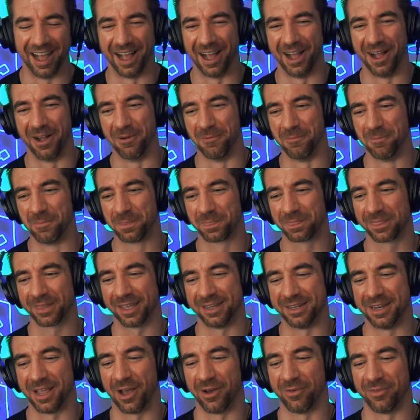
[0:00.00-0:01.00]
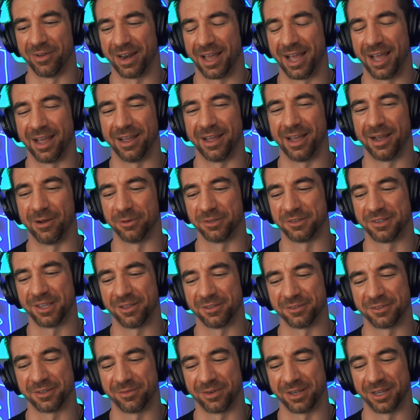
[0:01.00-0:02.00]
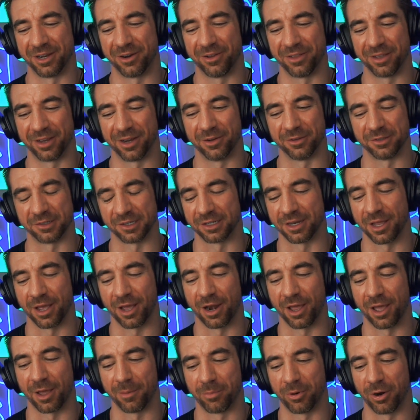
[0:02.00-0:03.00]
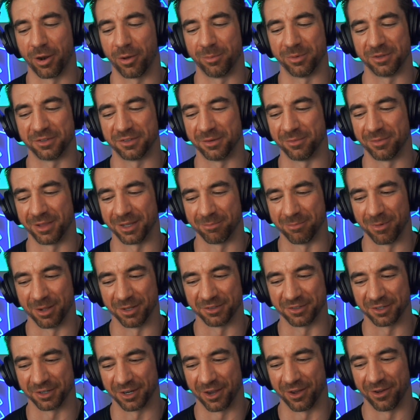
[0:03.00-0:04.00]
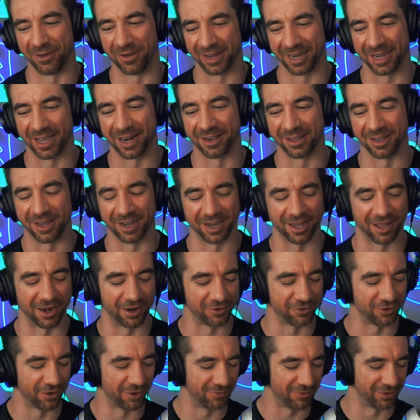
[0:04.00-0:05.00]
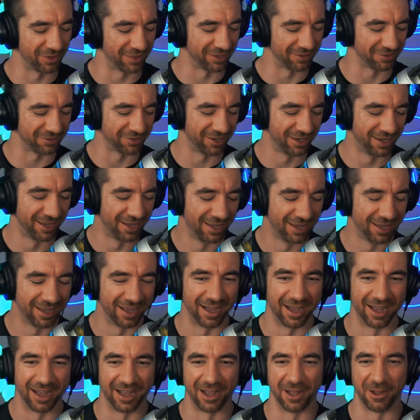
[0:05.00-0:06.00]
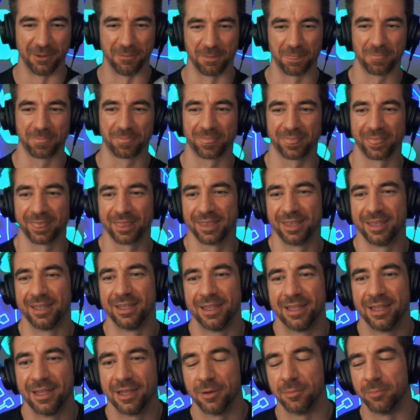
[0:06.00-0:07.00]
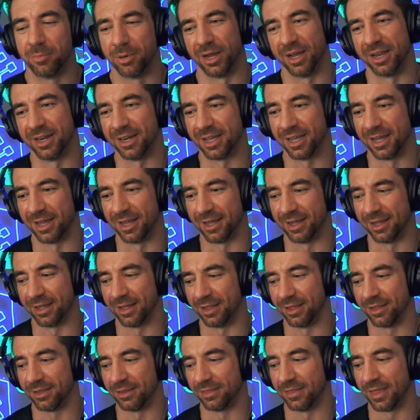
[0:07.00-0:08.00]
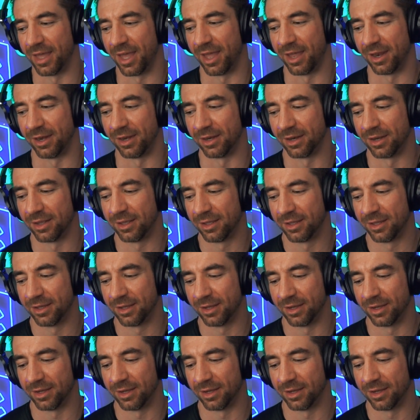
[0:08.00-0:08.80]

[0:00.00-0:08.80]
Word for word: um, no, but I, I was telling somebody earlier, I was like, no, no, I promised him like months ago. I gotta I gotta show up for this. Um, but uh, then